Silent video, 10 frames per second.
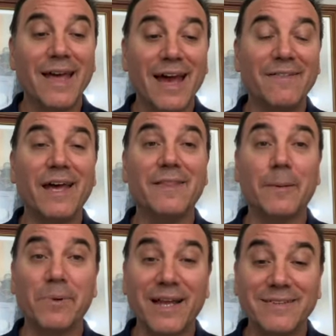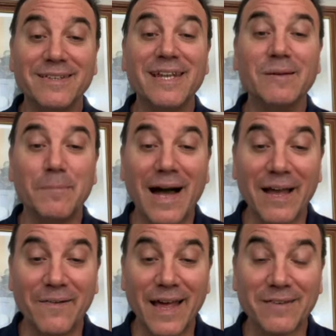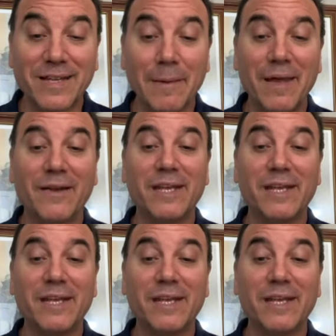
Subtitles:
And then the Pleasanton Mile last time out.